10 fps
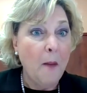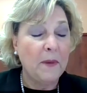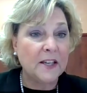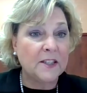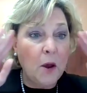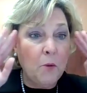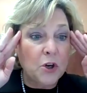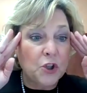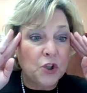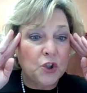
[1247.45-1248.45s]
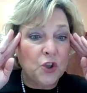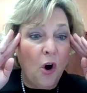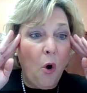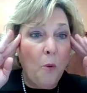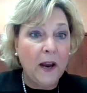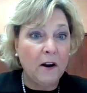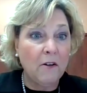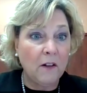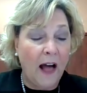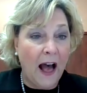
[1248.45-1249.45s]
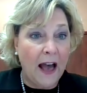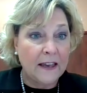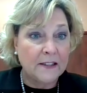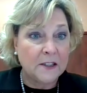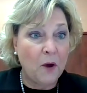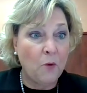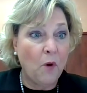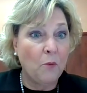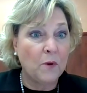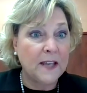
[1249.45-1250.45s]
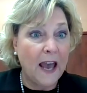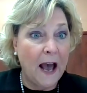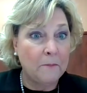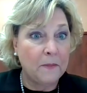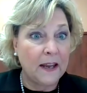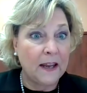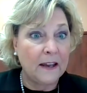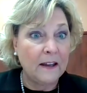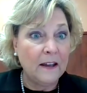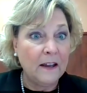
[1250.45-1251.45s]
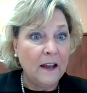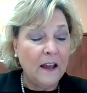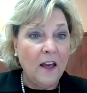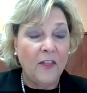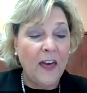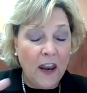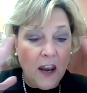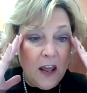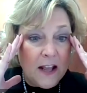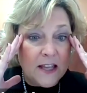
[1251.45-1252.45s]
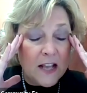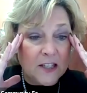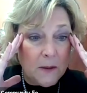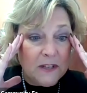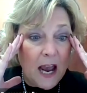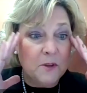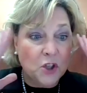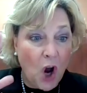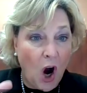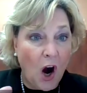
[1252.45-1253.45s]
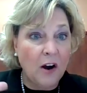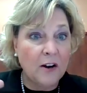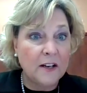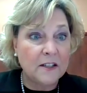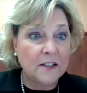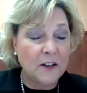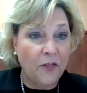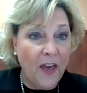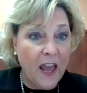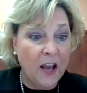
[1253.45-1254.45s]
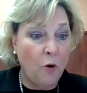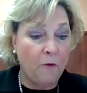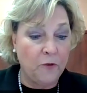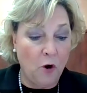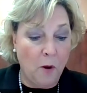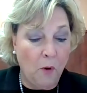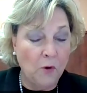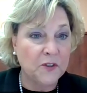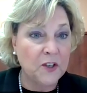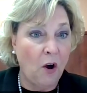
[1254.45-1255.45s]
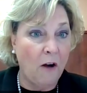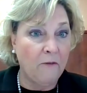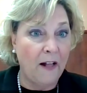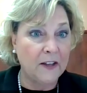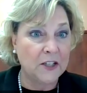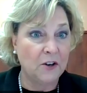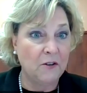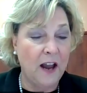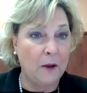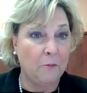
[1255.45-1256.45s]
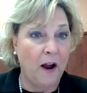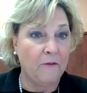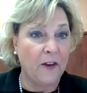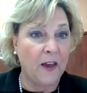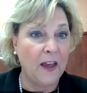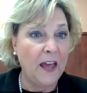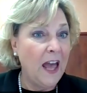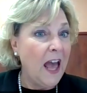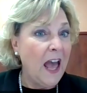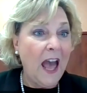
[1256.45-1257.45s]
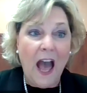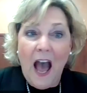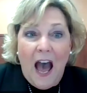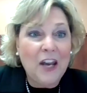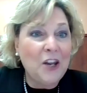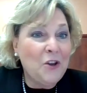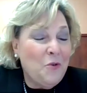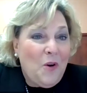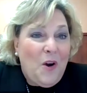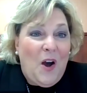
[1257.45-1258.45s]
Because they were so paralyzed by what was happening that it sometimes it's hard to think. Or if you're a mostly all volunteer nonprofit, how do you